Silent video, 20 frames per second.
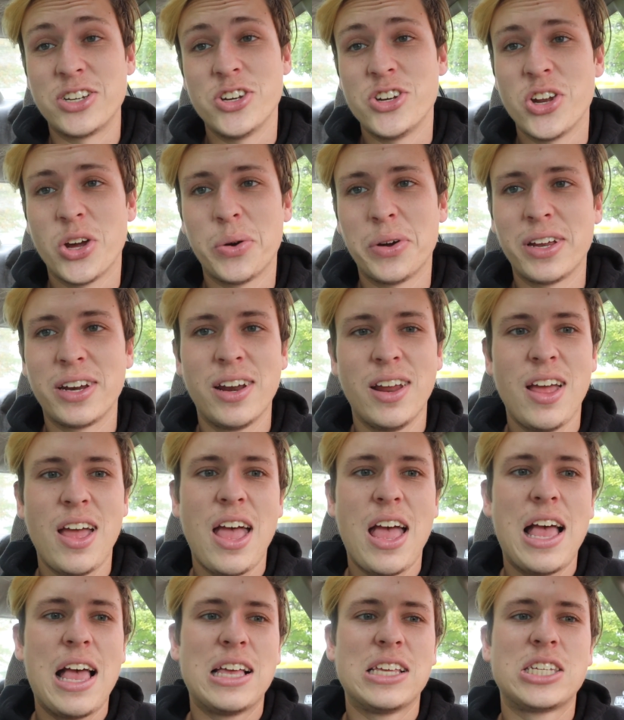to do it.
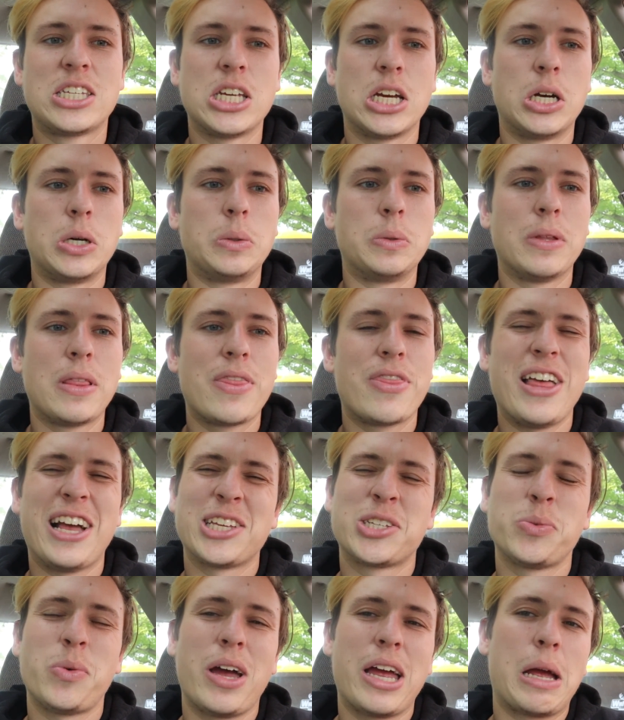So
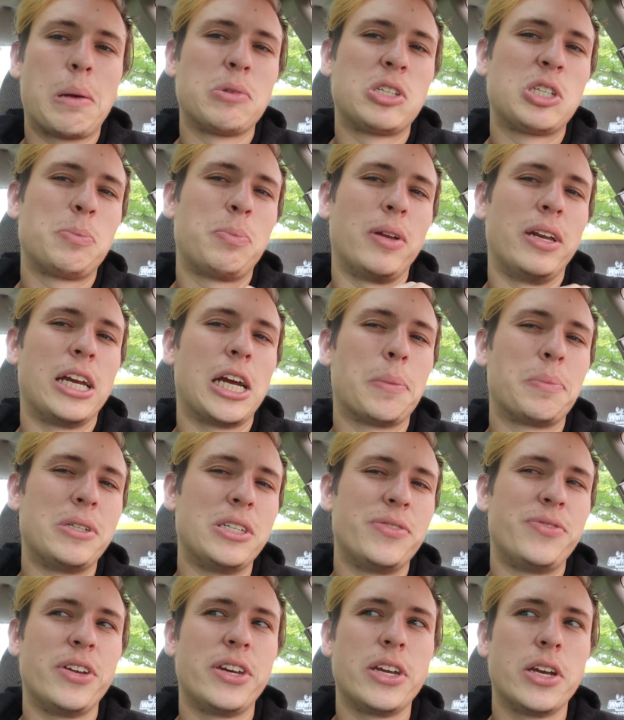that's why I'm splitting up
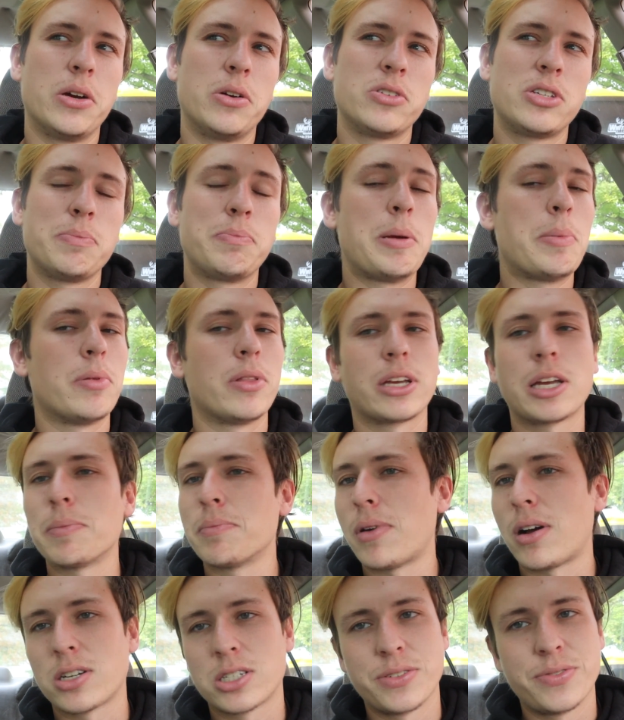these videos, and people like
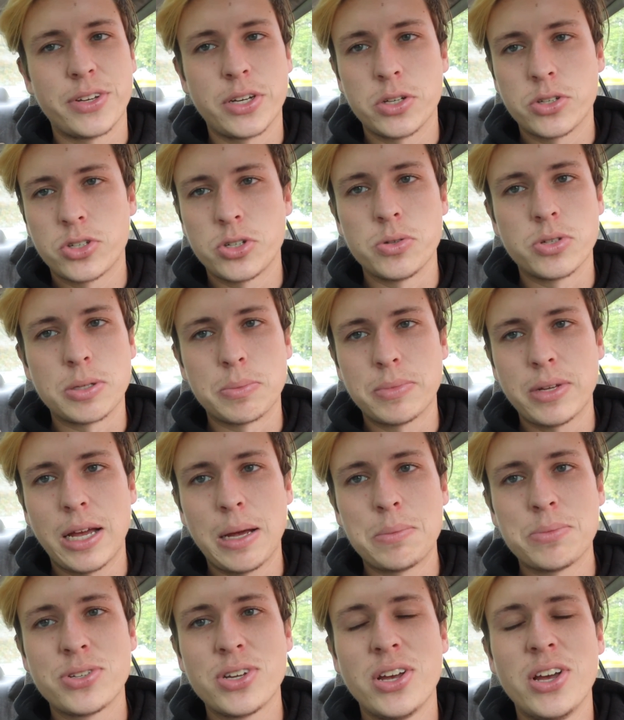unboxing videos too
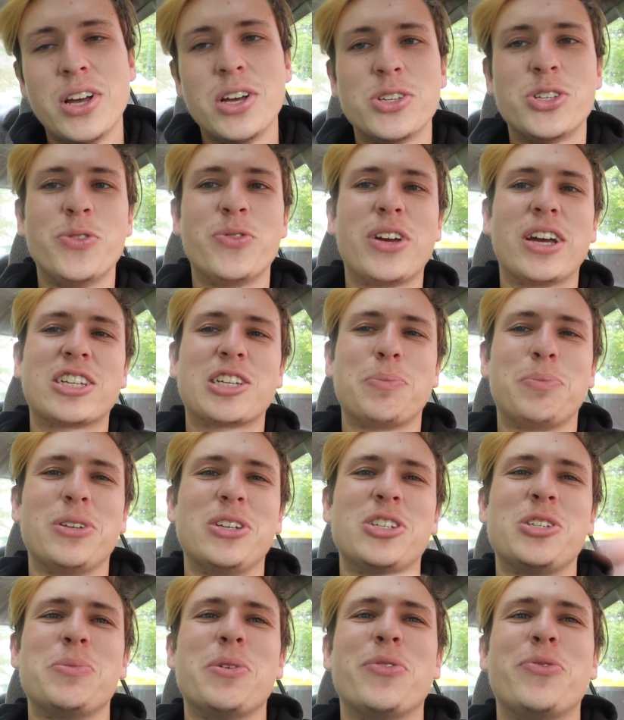sometimes. So if you guys could
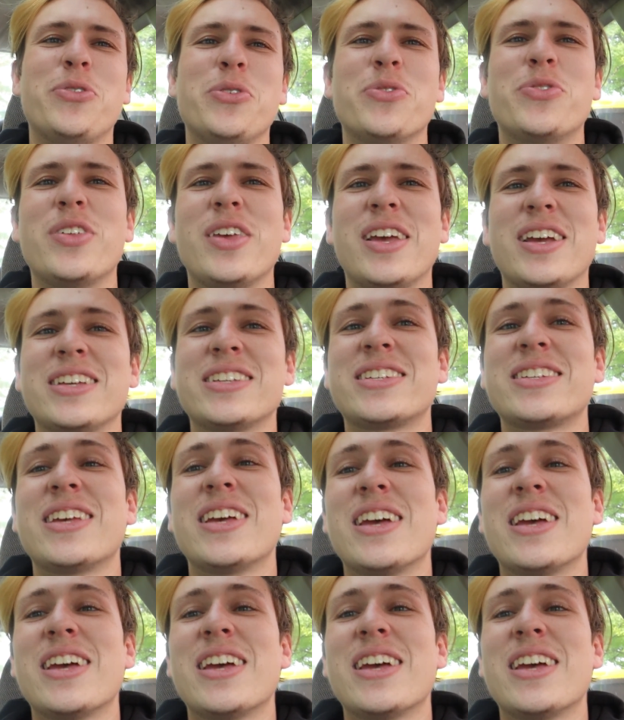please do me a few things: